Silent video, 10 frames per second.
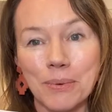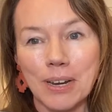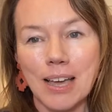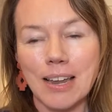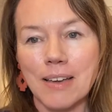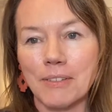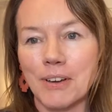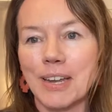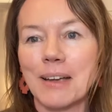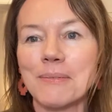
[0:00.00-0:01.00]
Watercolor, I've
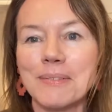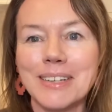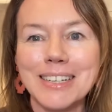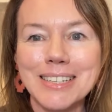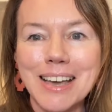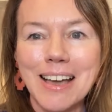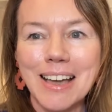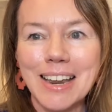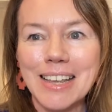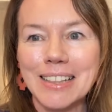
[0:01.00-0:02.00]
got like really
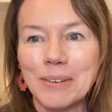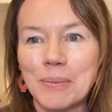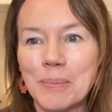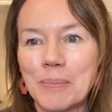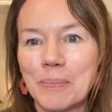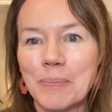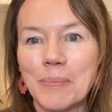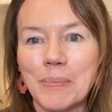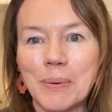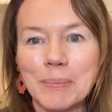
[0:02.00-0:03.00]
tiny little,
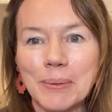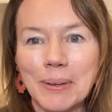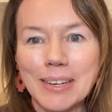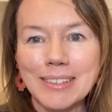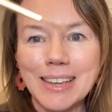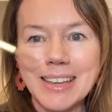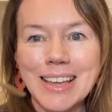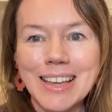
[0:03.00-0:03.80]
whoops, can you see?